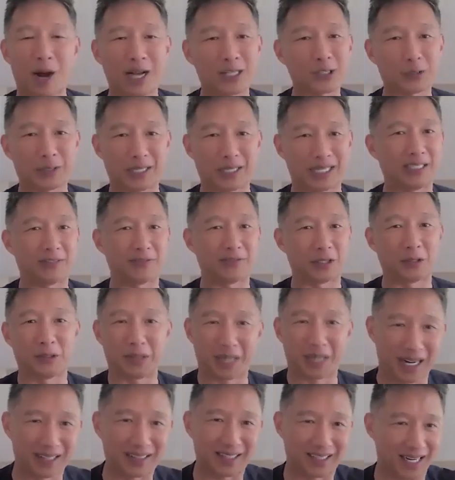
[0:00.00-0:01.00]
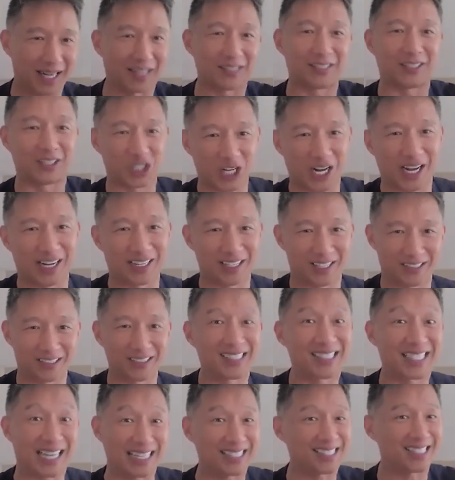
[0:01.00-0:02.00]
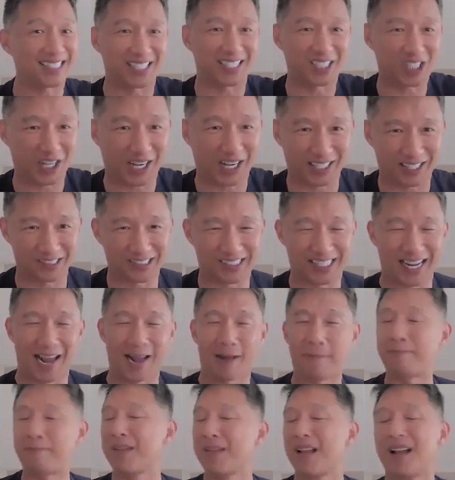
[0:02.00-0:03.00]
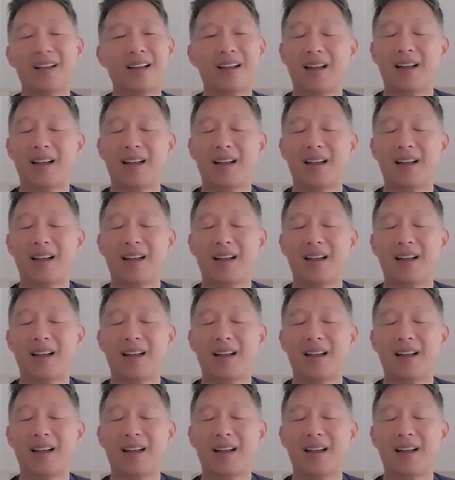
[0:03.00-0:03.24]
I watched your interview on another channel, a Tesla channel, Sam.